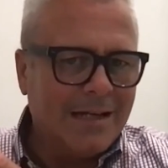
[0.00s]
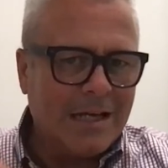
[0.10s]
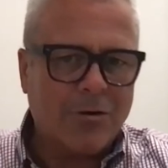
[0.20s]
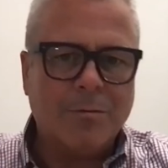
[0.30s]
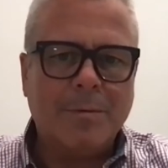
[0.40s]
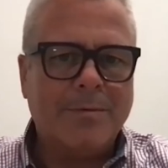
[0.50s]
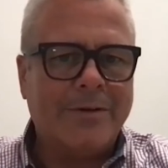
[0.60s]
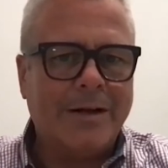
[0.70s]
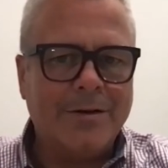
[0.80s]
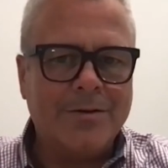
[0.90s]
equipment
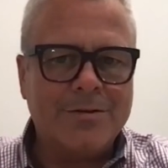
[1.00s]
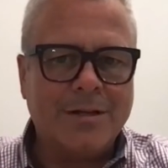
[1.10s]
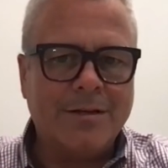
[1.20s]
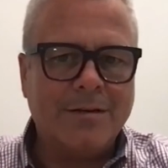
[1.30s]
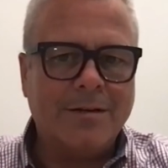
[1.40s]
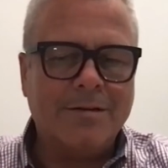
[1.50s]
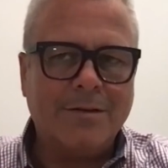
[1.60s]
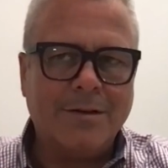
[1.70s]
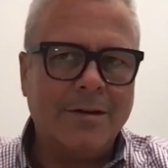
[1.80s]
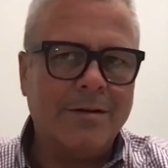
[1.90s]
providers and a
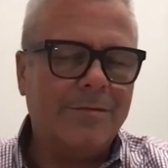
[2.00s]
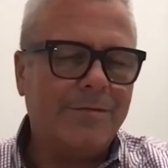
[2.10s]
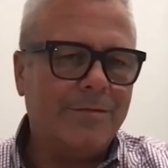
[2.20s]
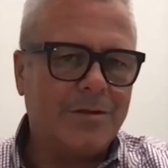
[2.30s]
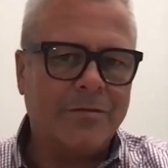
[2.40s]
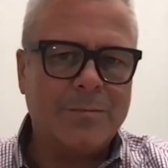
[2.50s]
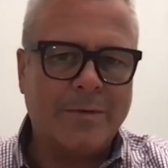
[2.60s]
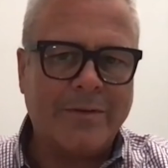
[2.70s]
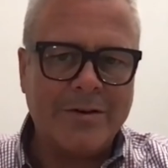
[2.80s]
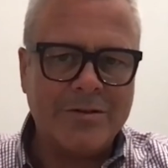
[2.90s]
ton of service
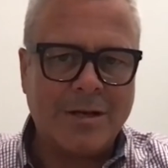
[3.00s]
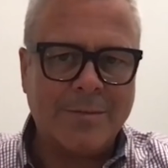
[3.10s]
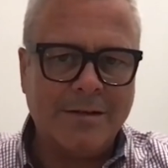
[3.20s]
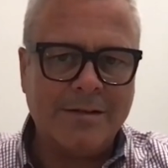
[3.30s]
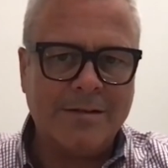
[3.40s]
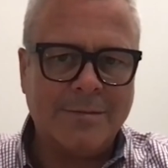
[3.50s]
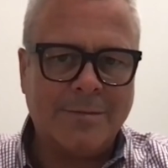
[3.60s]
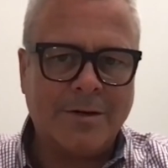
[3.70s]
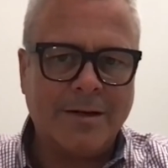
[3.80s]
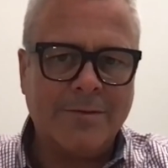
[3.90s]
providers coming into the
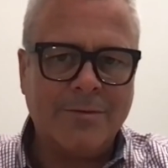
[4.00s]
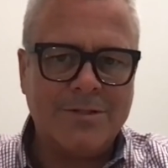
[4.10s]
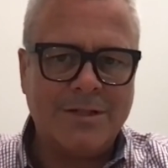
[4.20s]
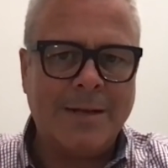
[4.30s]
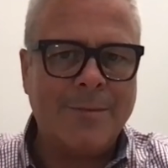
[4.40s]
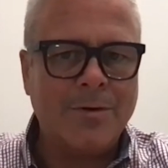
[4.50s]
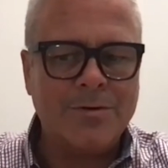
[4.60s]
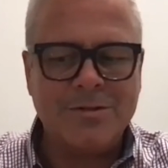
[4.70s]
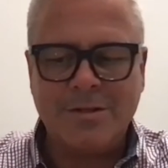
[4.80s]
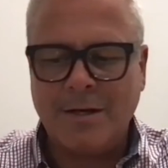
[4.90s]
market with CDMOs
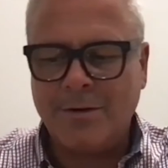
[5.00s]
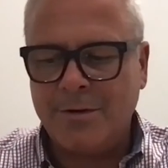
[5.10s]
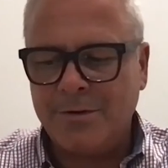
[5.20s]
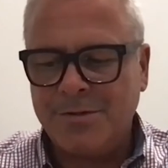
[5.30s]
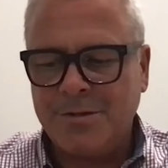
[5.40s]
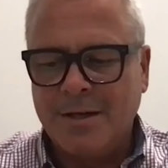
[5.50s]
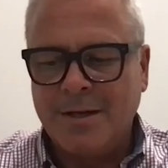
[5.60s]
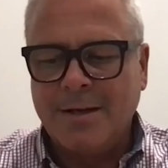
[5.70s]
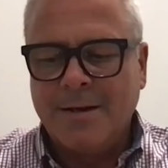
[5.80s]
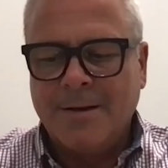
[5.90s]
and CROs.
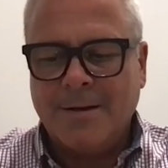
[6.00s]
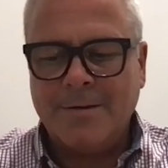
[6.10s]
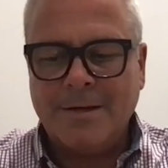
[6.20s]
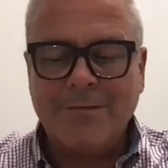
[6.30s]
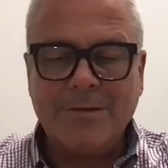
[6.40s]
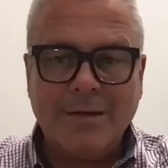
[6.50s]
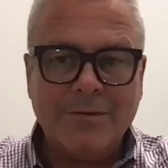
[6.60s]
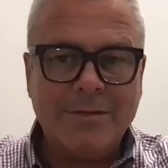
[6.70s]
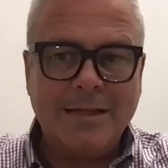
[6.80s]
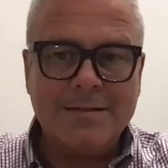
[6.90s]
Uh, you have to have
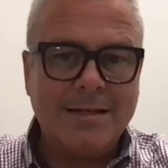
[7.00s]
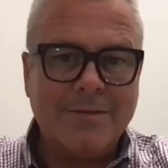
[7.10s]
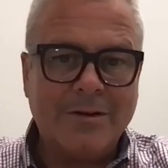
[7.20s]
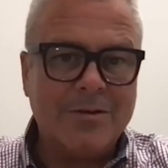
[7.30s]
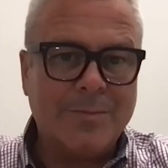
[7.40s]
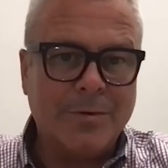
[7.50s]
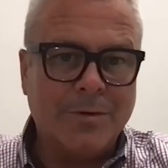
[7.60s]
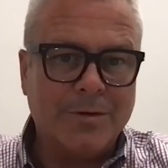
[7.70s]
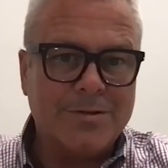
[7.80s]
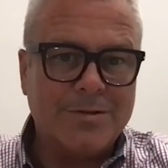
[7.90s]
a density of
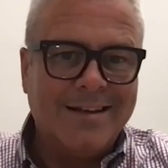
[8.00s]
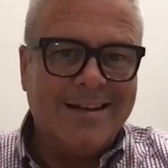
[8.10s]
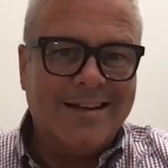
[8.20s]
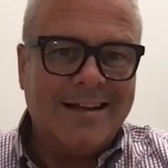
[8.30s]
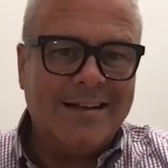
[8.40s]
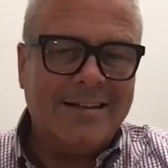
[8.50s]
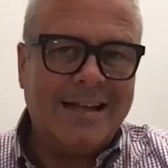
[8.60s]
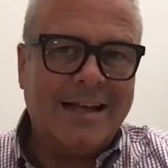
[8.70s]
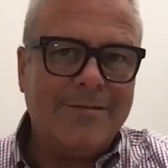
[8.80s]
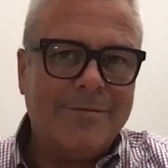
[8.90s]
entrepreneurs. And
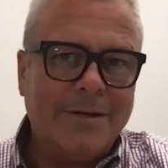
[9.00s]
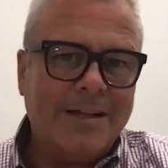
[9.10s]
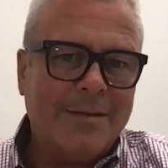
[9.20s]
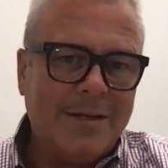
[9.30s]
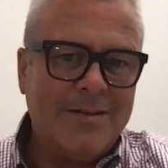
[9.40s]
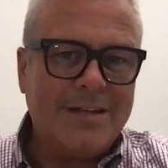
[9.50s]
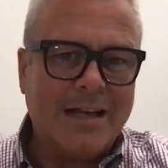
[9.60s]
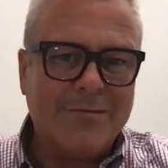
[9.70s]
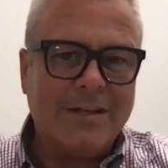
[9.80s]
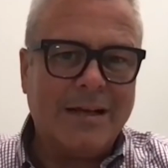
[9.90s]
that really means you
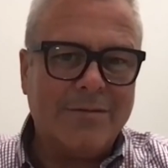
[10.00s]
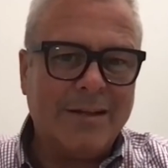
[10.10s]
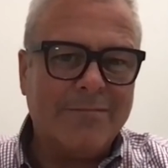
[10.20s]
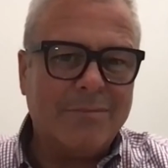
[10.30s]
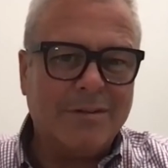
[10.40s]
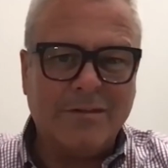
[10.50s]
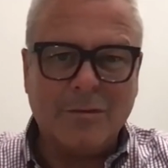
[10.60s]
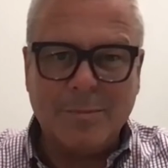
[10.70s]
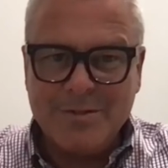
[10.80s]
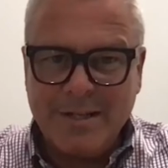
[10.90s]
have to have like a
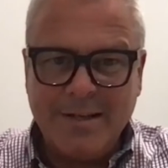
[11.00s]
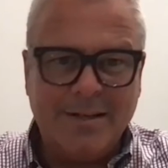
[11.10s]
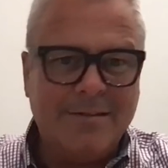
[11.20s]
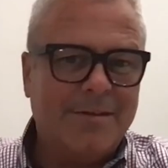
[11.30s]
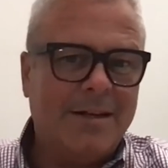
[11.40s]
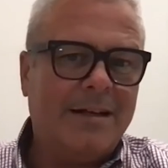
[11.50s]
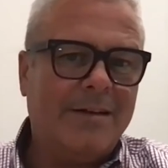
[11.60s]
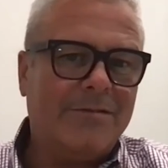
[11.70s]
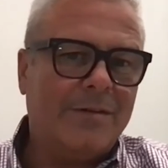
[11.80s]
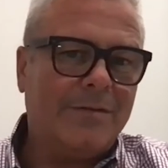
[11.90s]
livable city and you
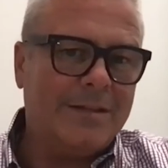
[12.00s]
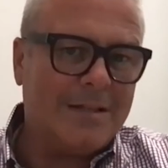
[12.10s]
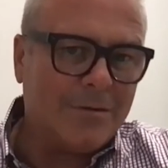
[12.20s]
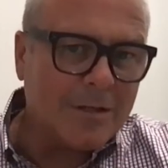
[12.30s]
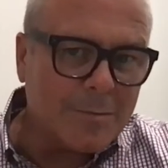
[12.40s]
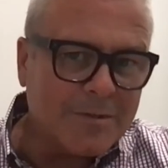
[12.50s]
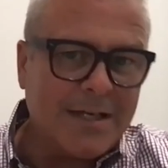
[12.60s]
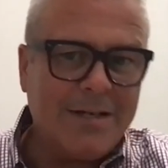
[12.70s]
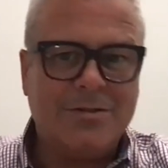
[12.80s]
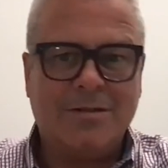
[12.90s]
have to have easy
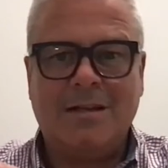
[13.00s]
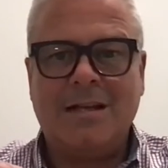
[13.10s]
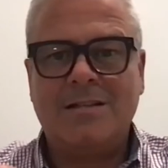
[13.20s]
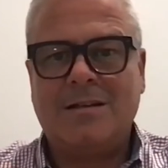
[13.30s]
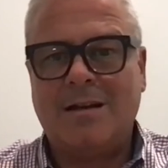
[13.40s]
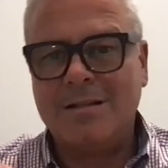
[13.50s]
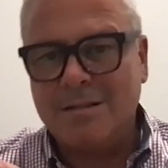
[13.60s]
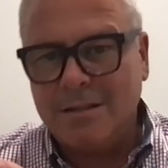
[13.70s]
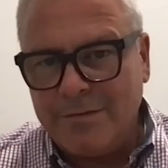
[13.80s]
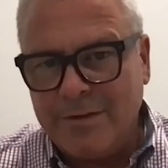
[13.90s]
transportation. As the cost
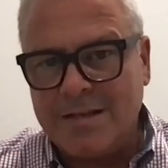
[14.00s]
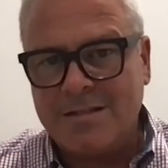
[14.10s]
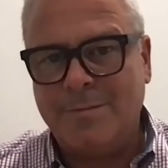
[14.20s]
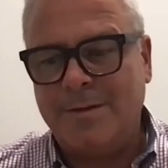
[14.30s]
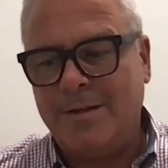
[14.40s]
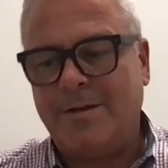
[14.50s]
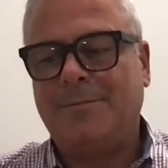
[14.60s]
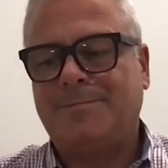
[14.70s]
of living has to be there.